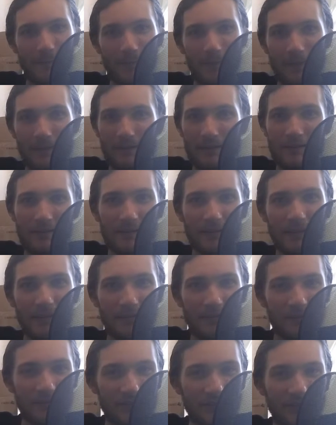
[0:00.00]

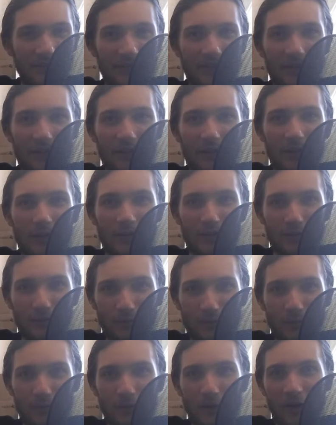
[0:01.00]
anyways, cool
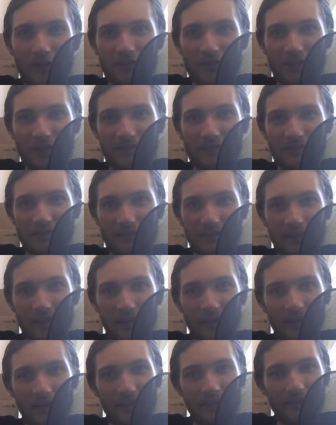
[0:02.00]
project.
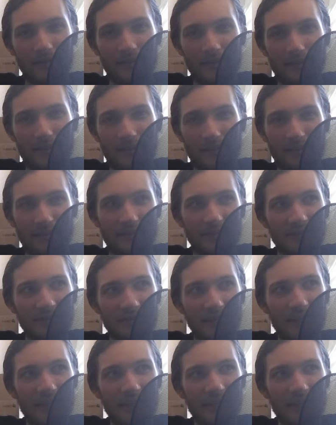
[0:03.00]
It's set up,